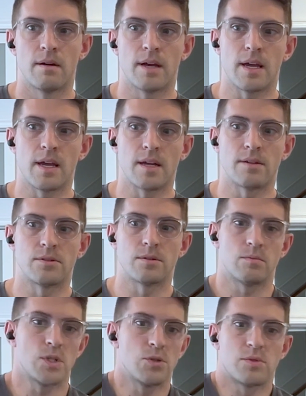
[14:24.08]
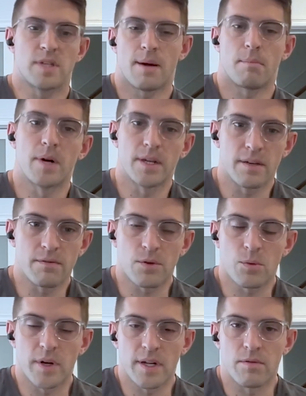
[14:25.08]
and use that money
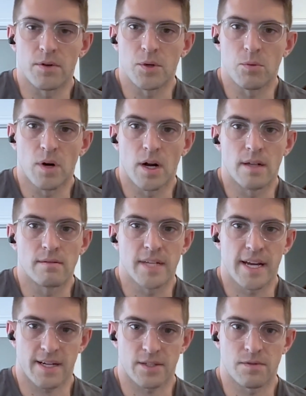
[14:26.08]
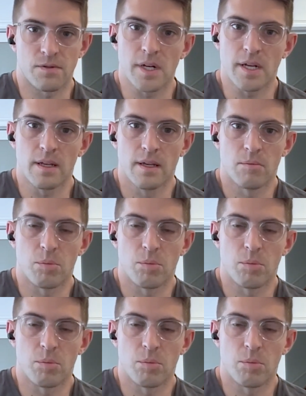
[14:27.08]
for whatever you want tax free